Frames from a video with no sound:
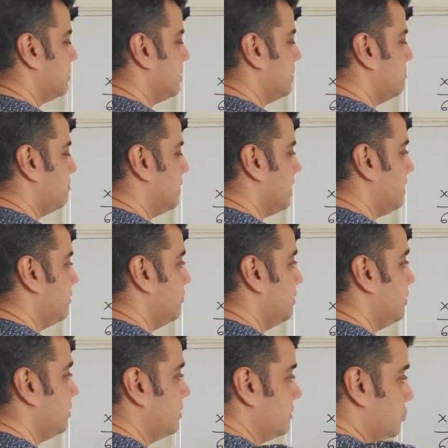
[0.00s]
multiplied
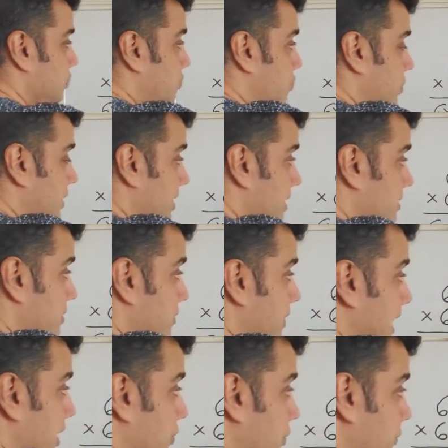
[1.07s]
with, so what is the
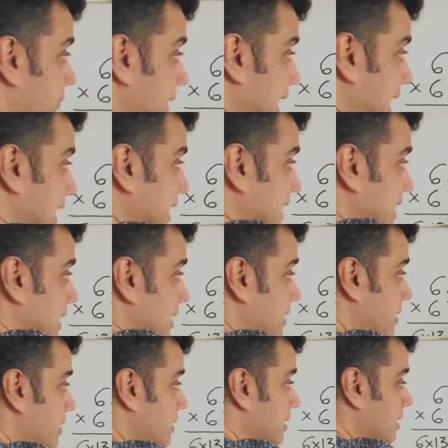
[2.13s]
value of n
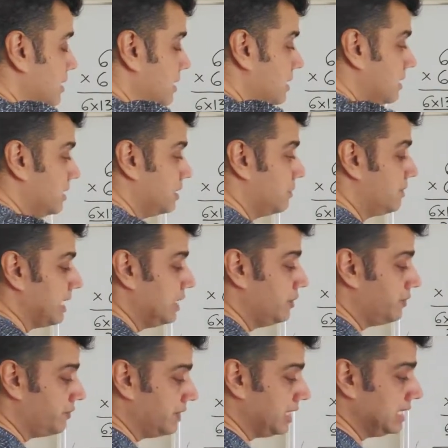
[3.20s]
here? The
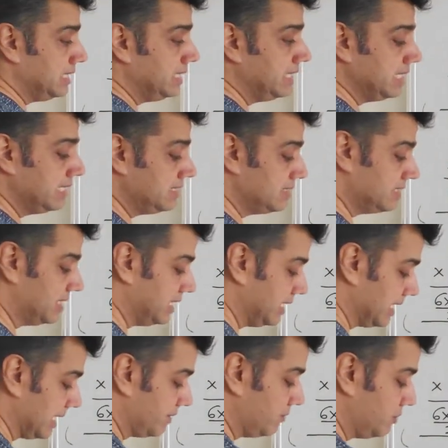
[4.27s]
value of n here is
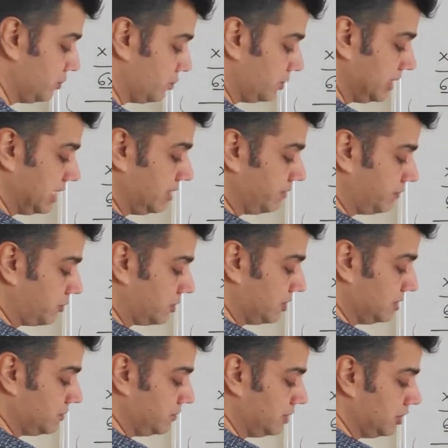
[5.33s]
3, and we know that for
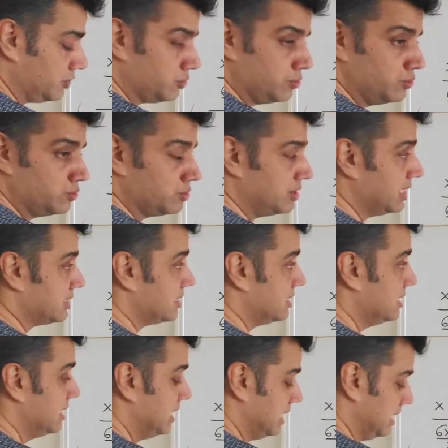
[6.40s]
this we need to use
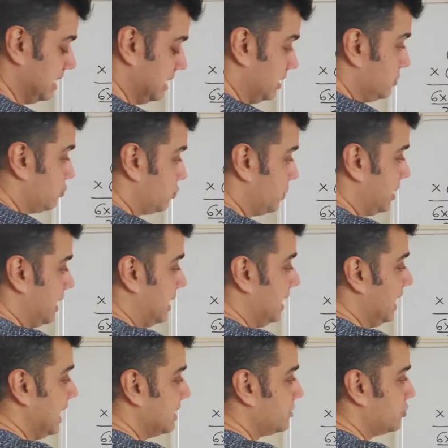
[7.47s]
this. So
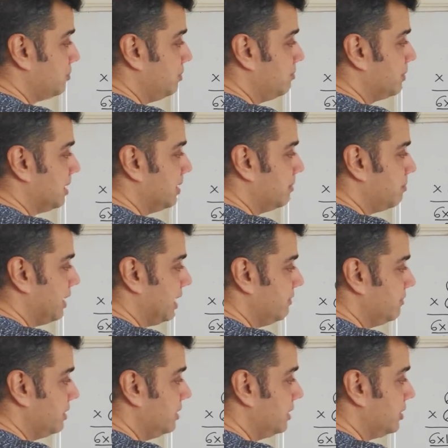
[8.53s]
a has to be
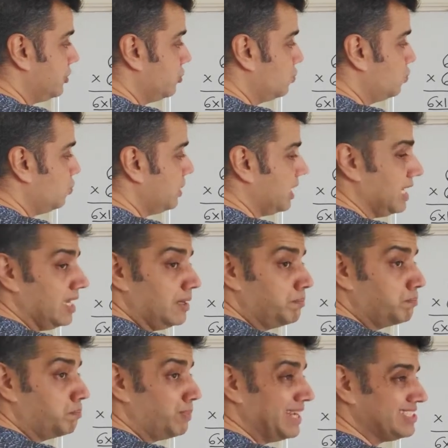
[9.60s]
multiplied with
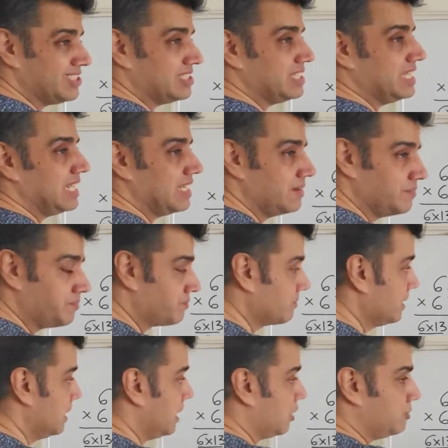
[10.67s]
2a plus 3.
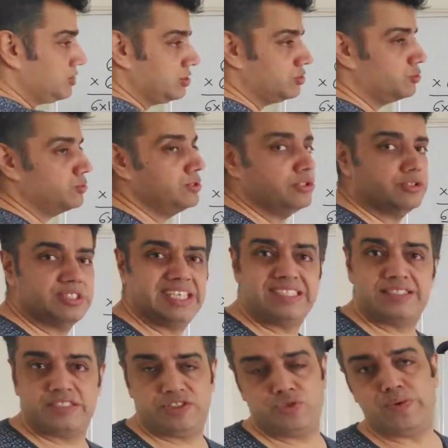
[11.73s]
How much is 2 into
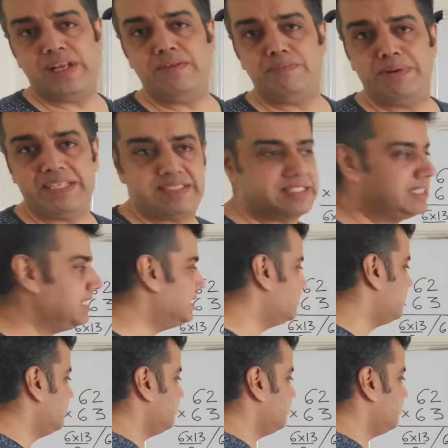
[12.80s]
6? 12 plus 3 is